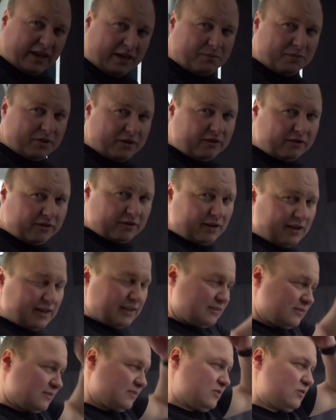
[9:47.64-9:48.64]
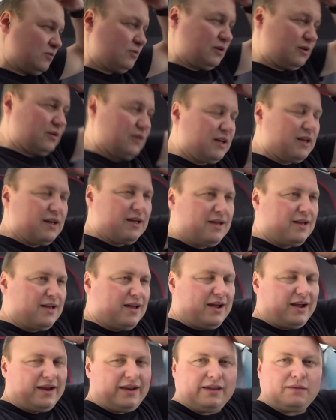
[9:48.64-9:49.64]
but they'll not last too long.
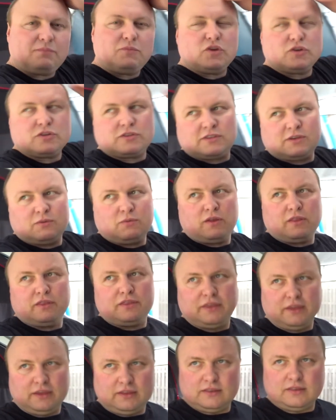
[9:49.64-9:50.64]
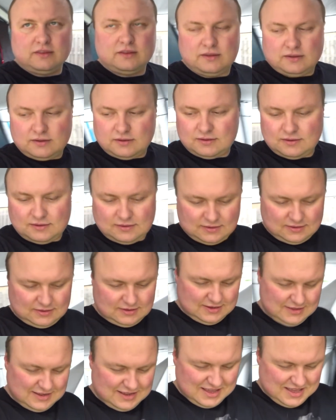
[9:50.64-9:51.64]
And I am noticing one thing.
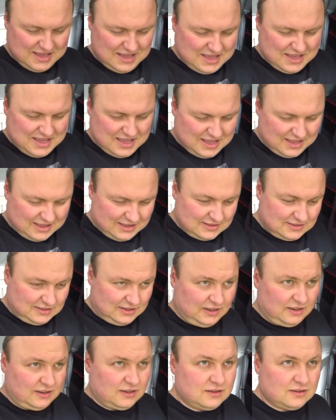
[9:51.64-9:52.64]
Is it?